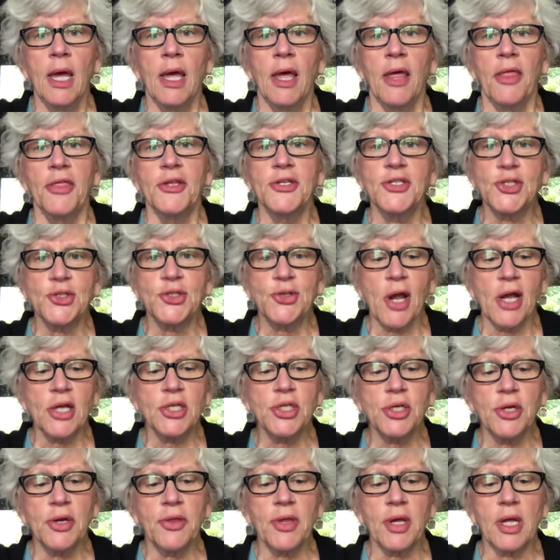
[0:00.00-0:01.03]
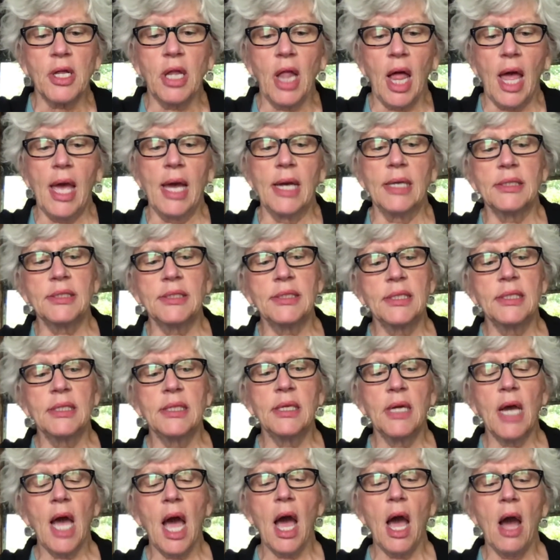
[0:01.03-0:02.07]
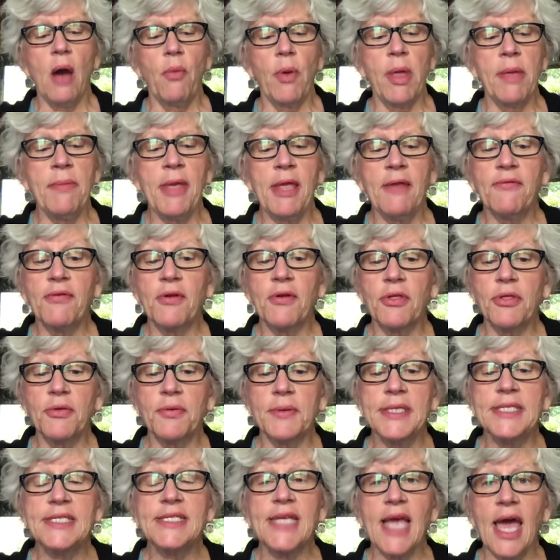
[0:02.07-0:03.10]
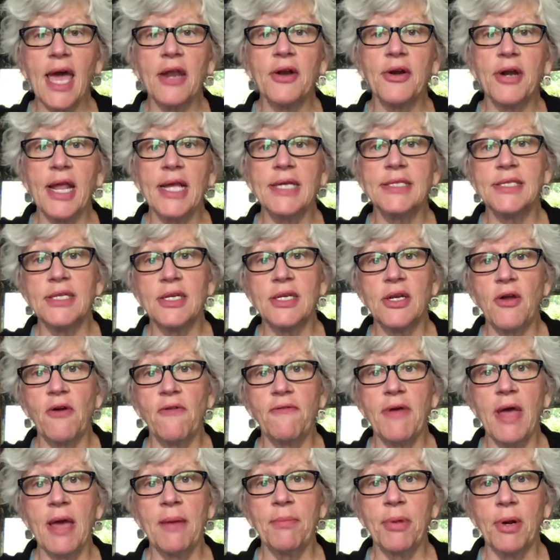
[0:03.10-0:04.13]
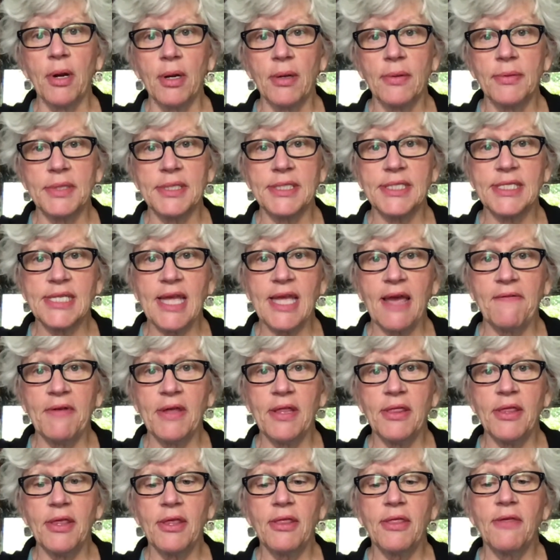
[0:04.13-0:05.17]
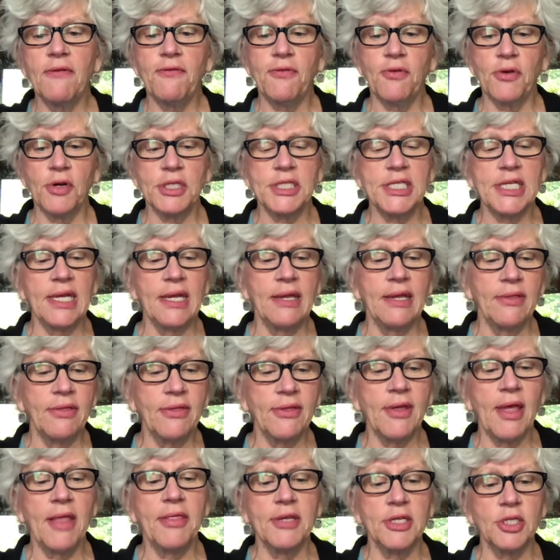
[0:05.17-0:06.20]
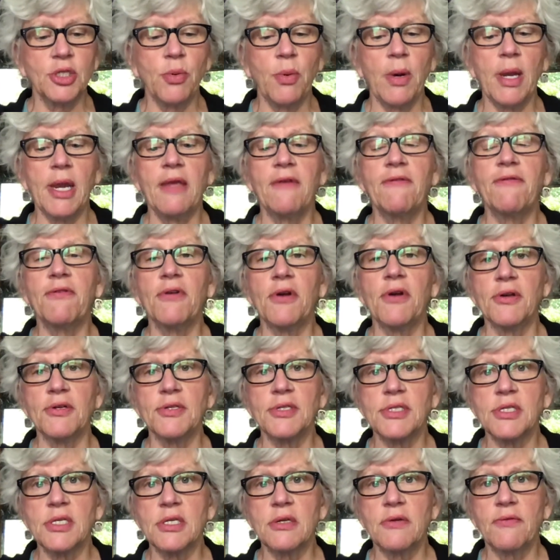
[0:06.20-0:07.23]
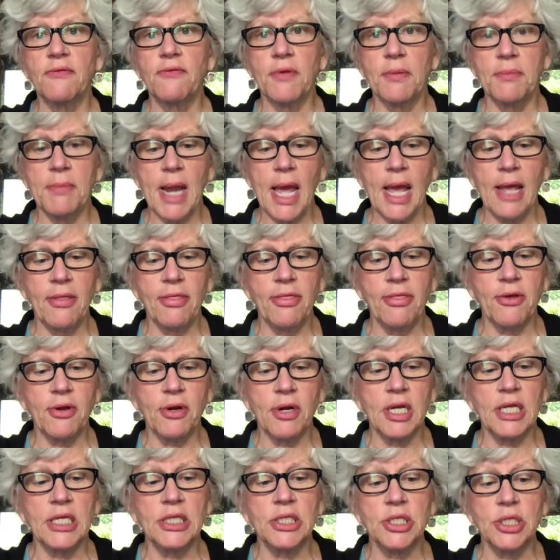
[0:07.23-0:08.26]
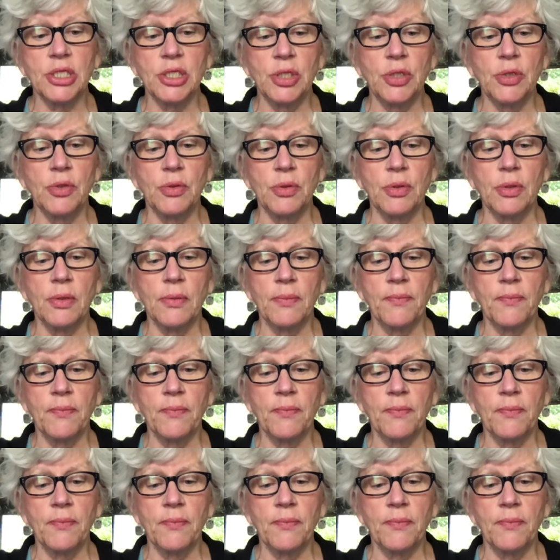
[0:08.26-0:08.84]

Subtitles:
The structure of the class, we meet for 3 Saturdays in November, the 7th, the 14th, and the 21st, from 9:30 to noon.